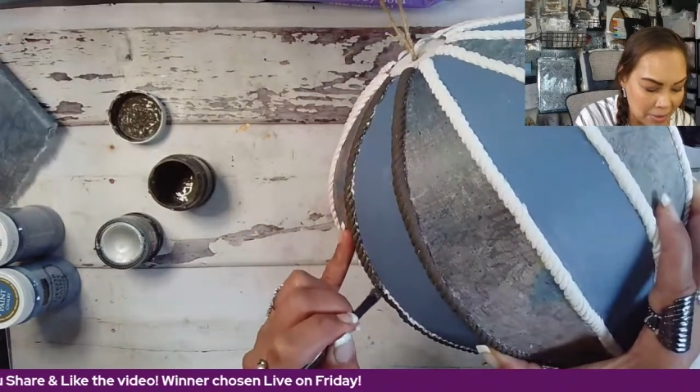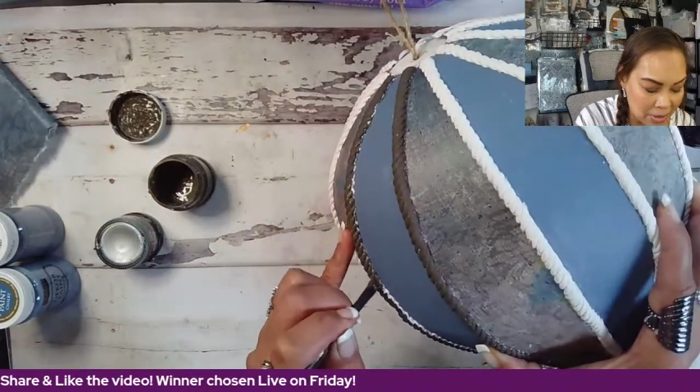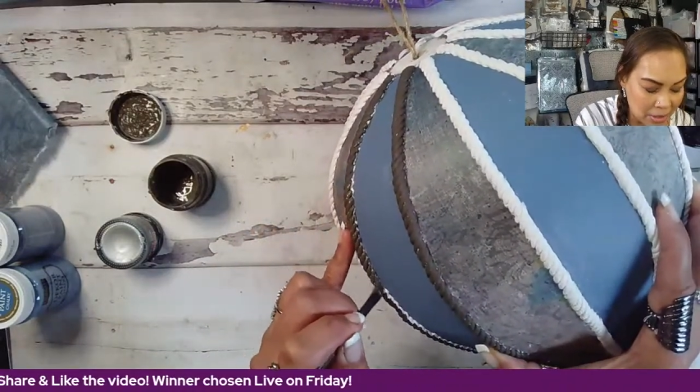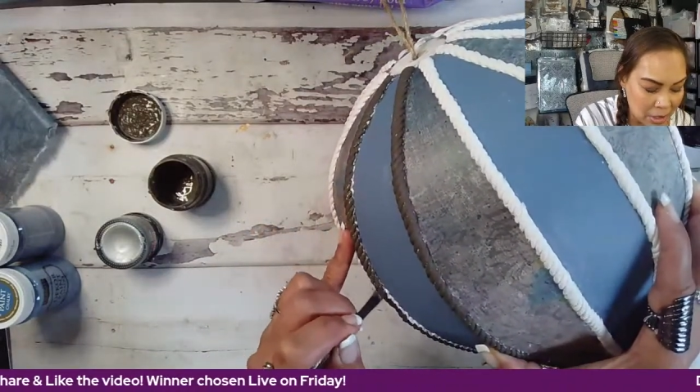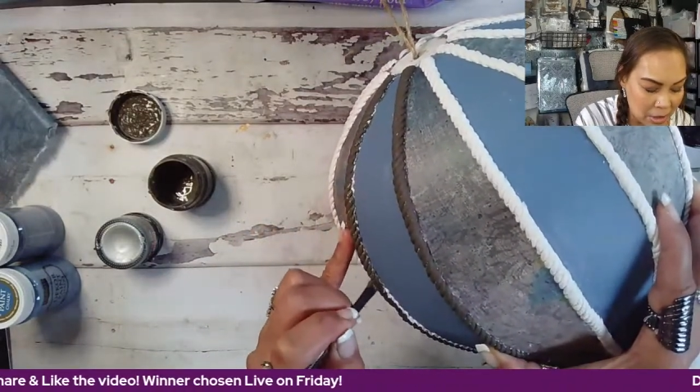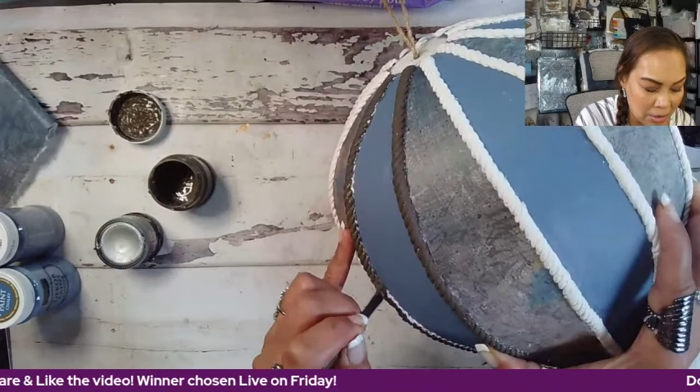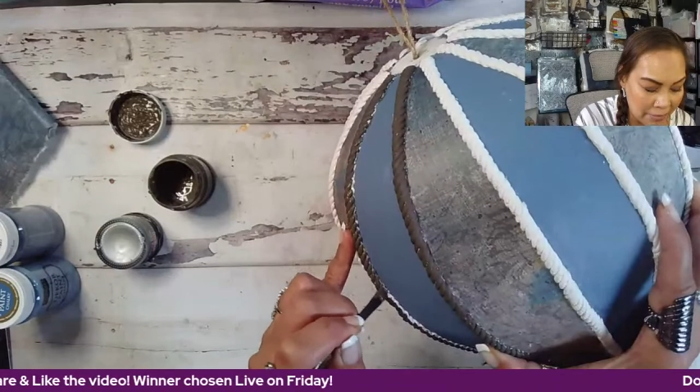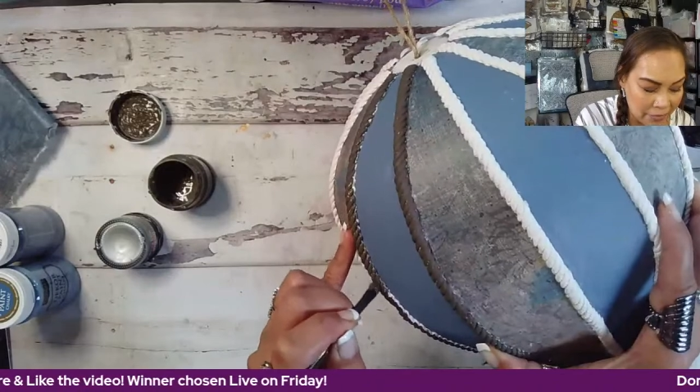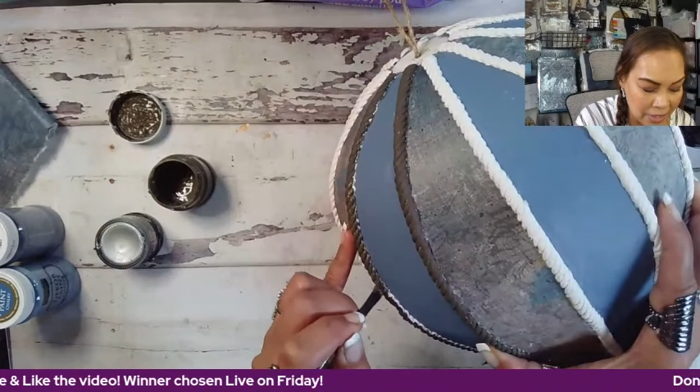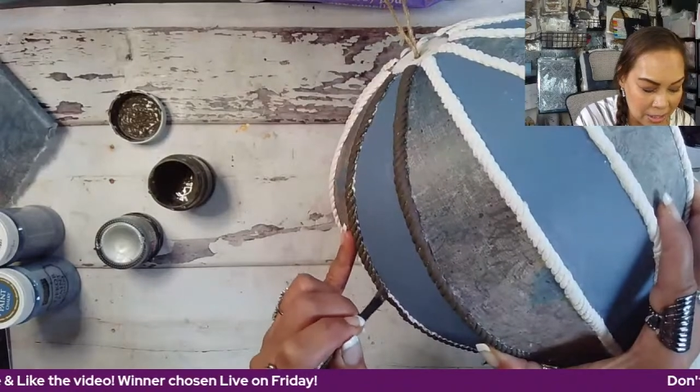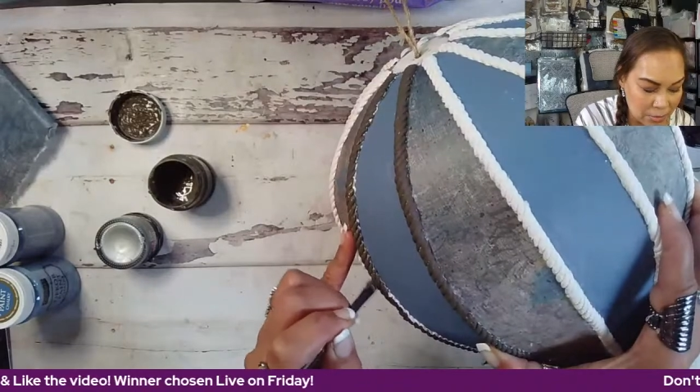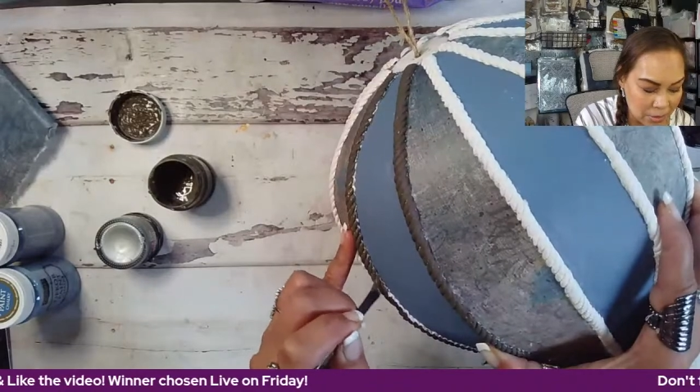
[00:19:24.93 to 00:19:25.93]
to know if
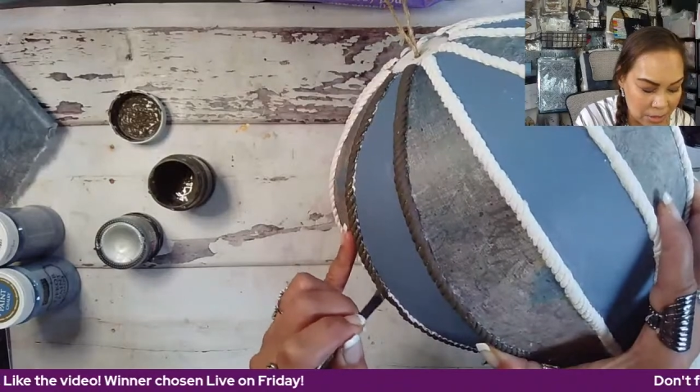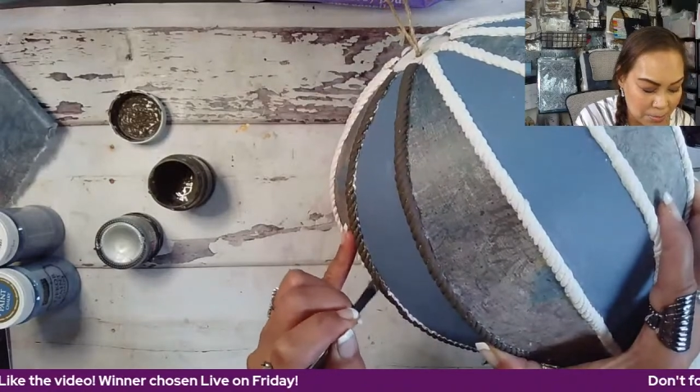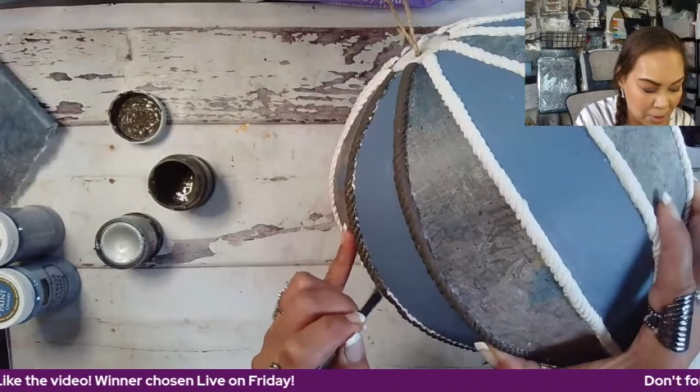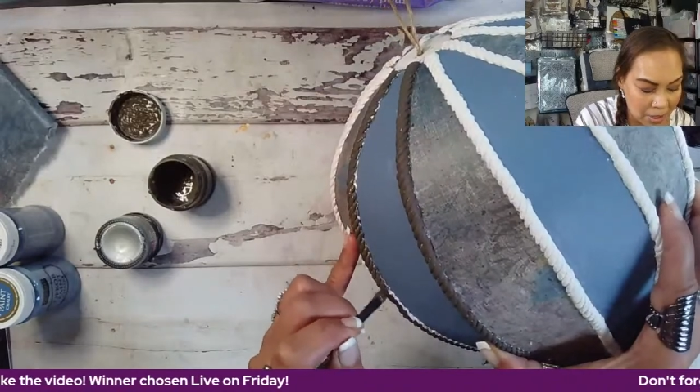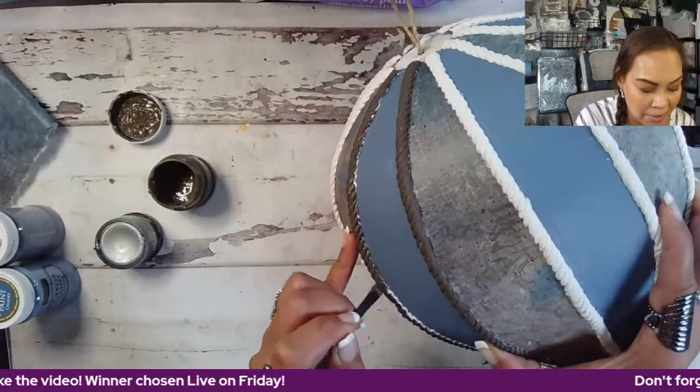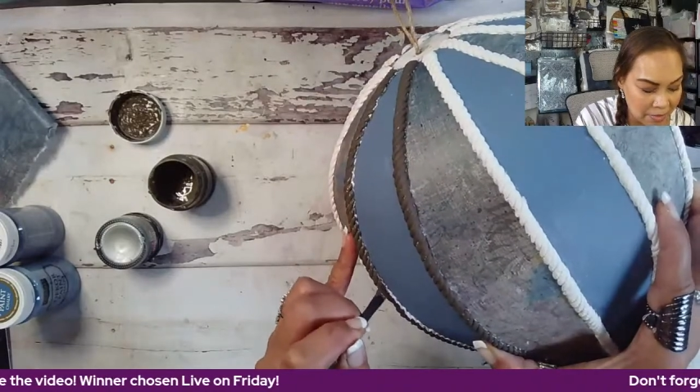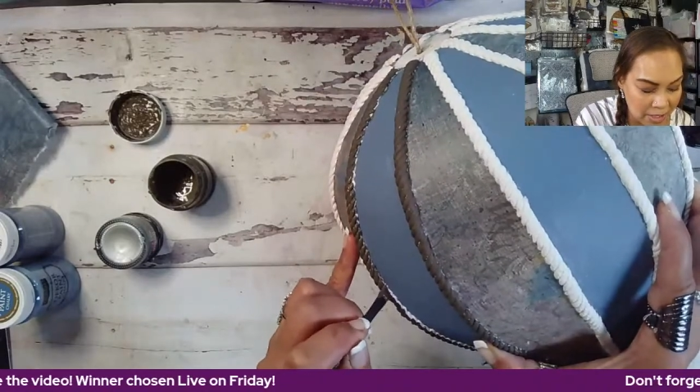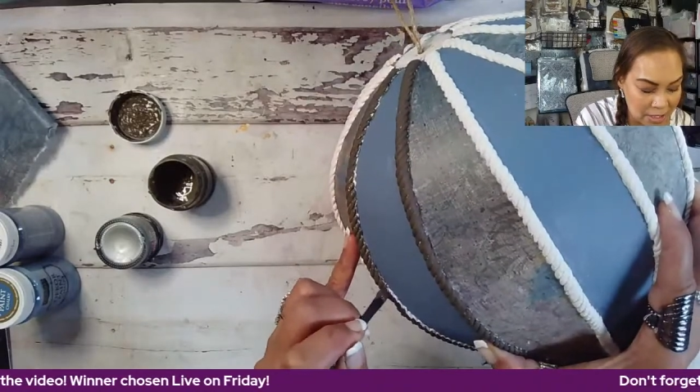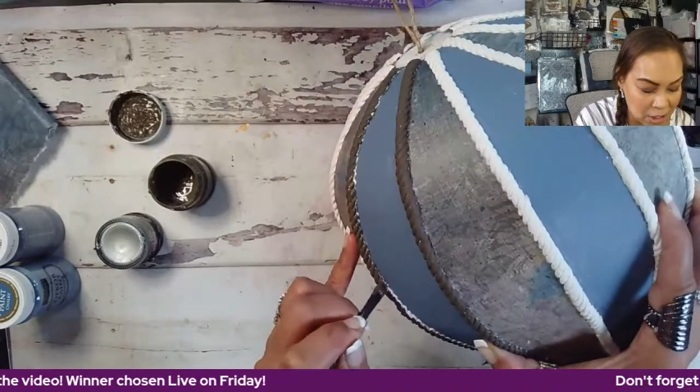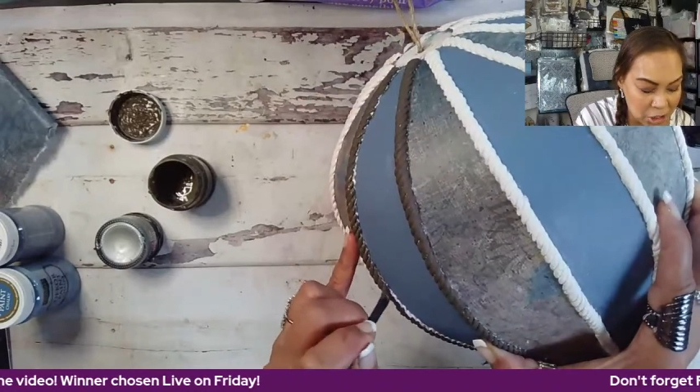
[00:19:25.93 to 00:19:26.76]
this was part of this